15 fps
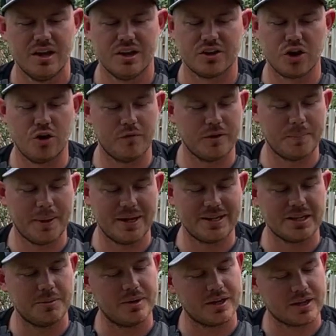COVID
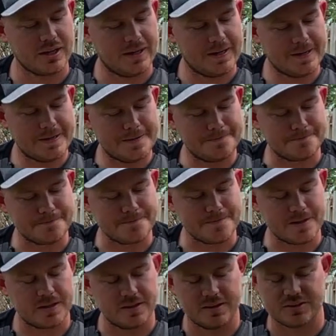pandemic
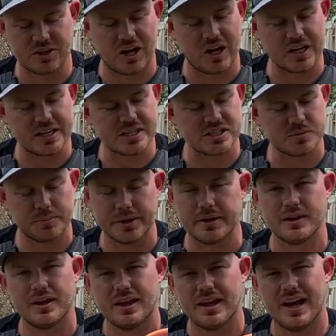to August. But
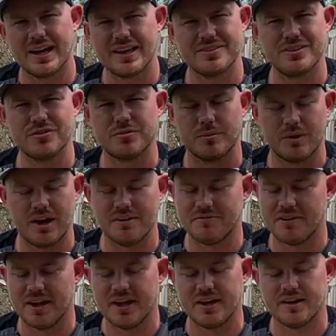I got this from Ryan
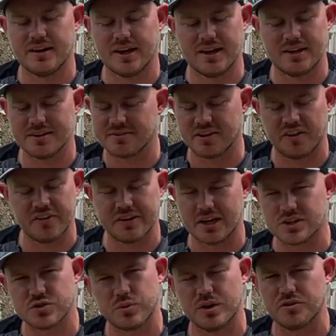Van, and it's another thing
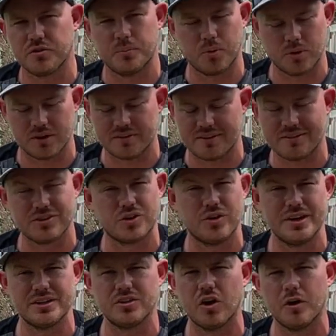I just want to support because that's a
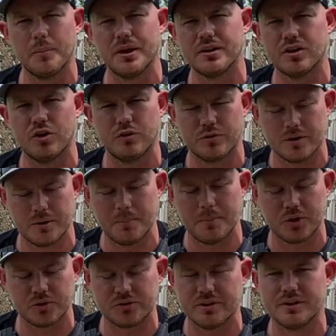great tournament over in
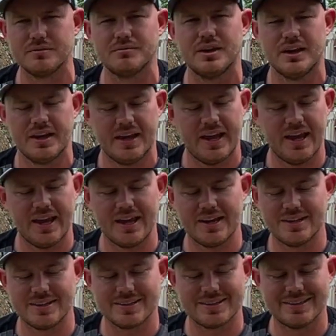Milton.
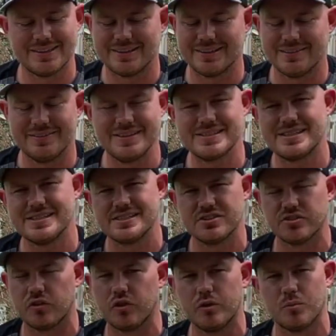And this is
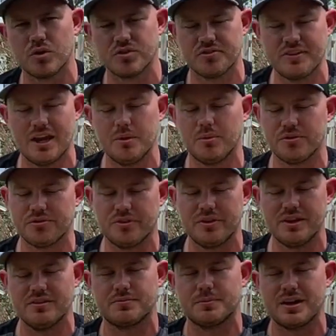a little more stable, so
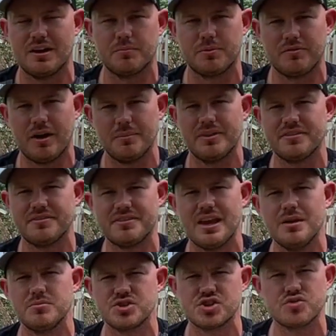these kind of provide me the
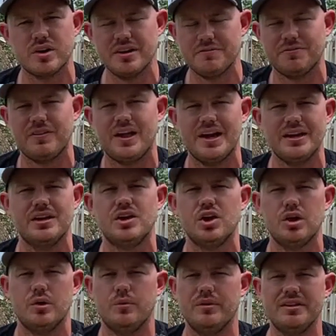same straight flight
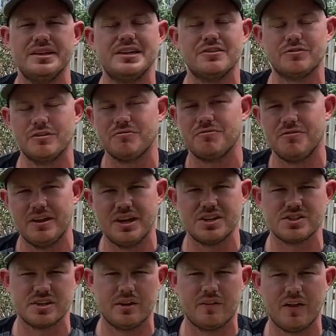with a different
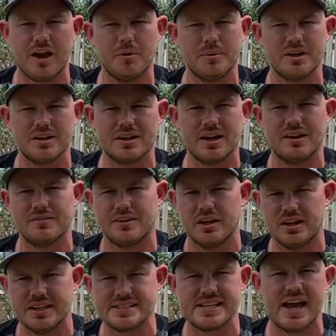finish and allow me to kind of
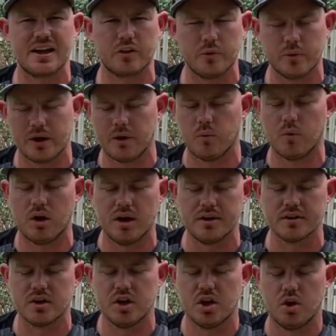get exactly what I want
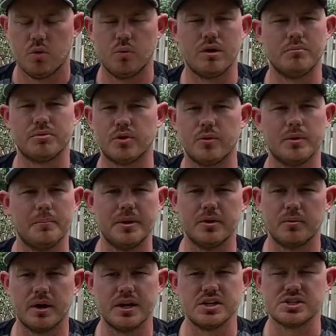when I'm throwing a
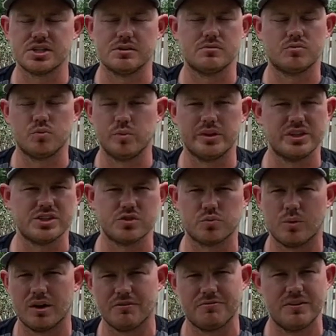mid-range and really just
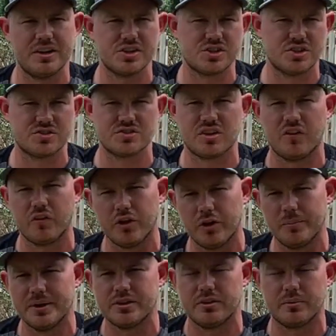want to finish just a
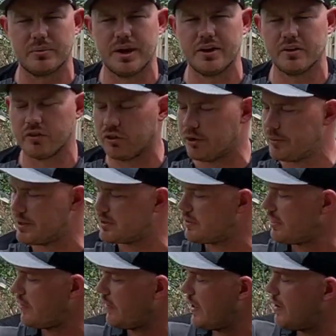little bit to the right or a little bit to
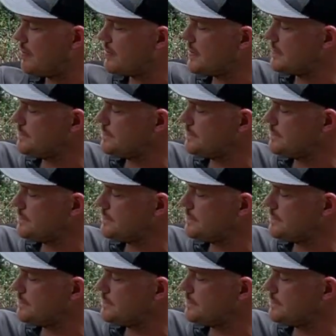the left.